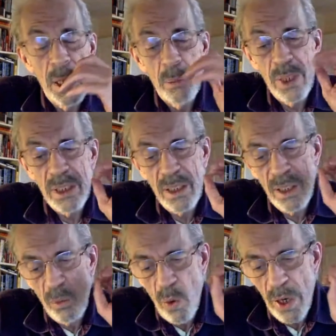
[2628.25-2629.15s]
But the
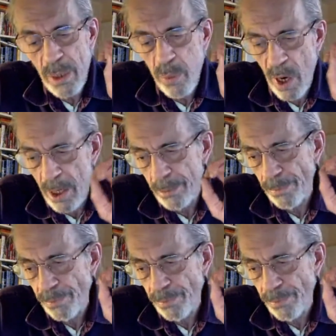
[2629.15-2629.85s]
warning part,